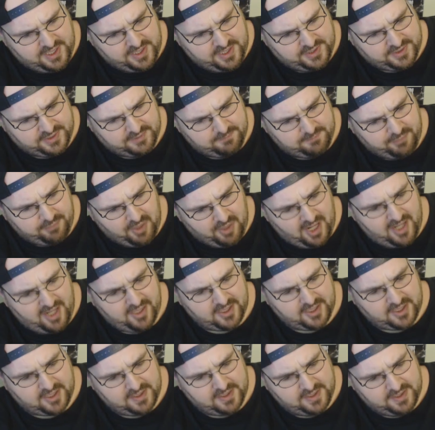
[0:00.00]
it has
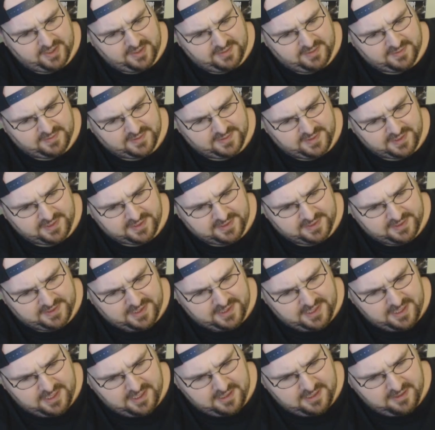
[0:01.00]
product contains
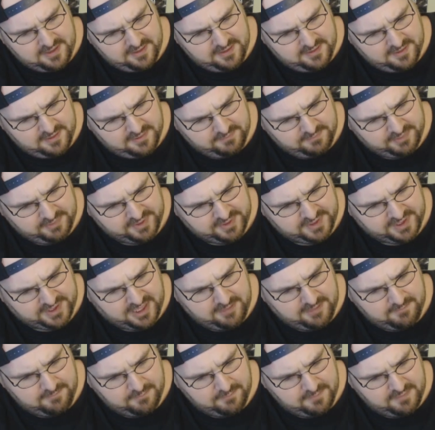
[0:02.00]
nicotine. Please
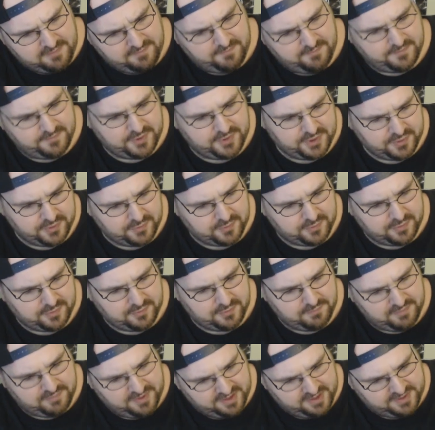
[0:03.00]
keep away from
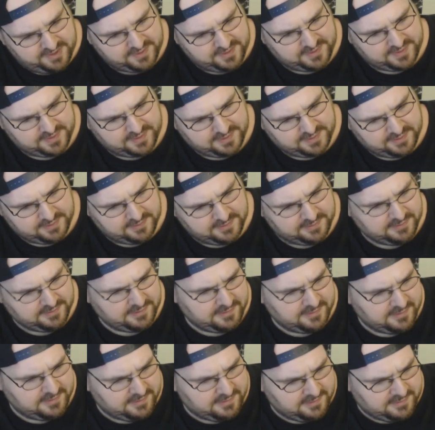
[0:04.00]
children and pets.
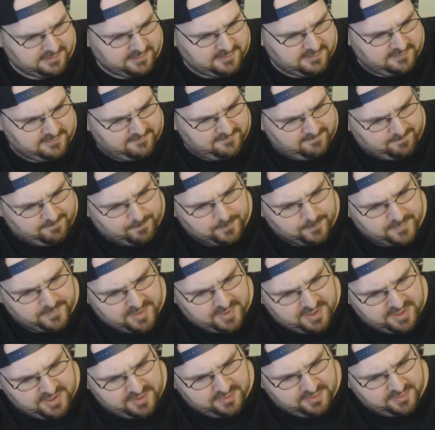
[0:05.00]

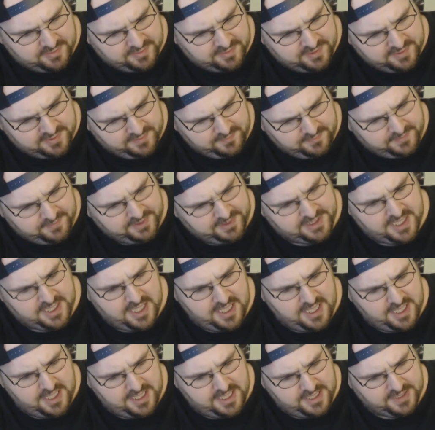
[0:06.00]
And then on the other
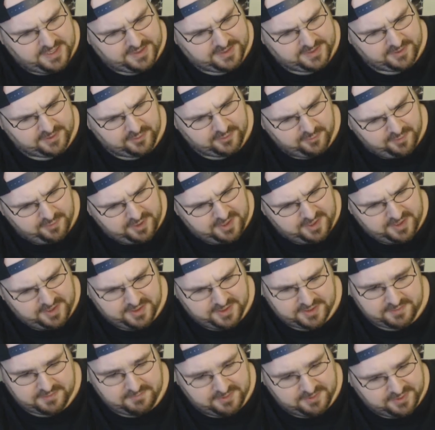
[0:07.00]
side, it has
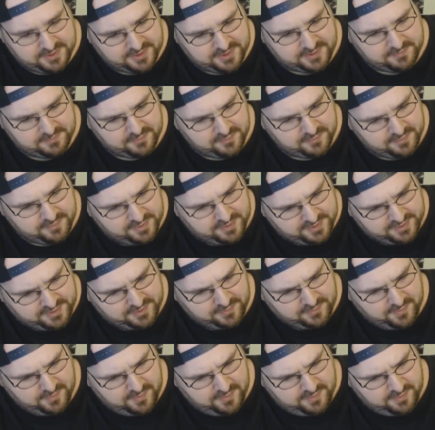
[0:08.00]
ingredients. Vegetable
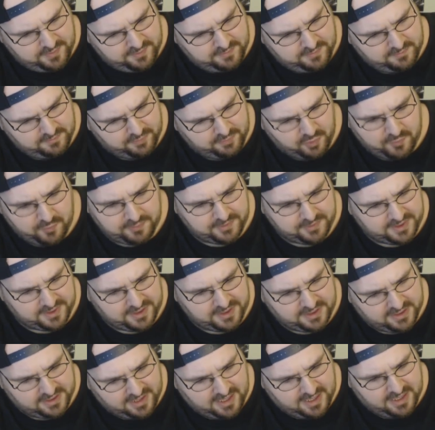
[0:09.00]
glycerin,
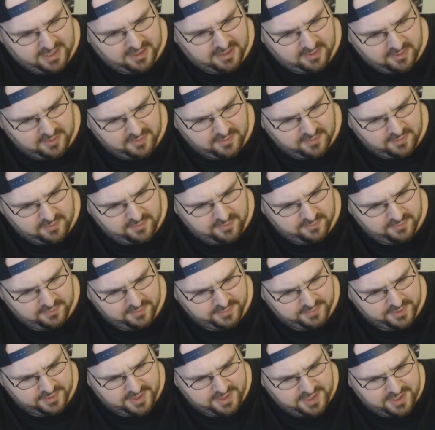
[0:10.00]
propylene glycol,
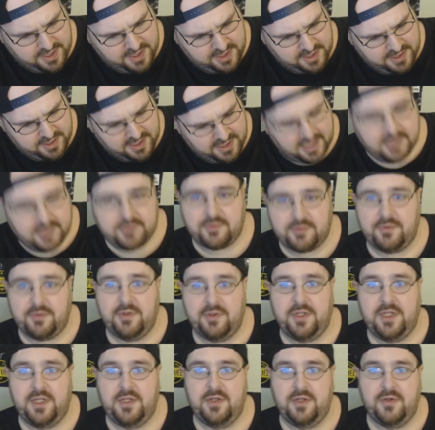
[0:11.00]
and
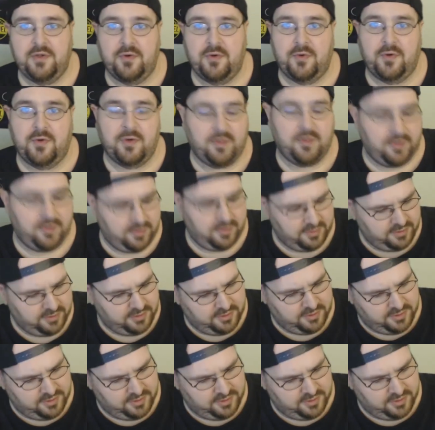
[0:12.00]
natural indoor.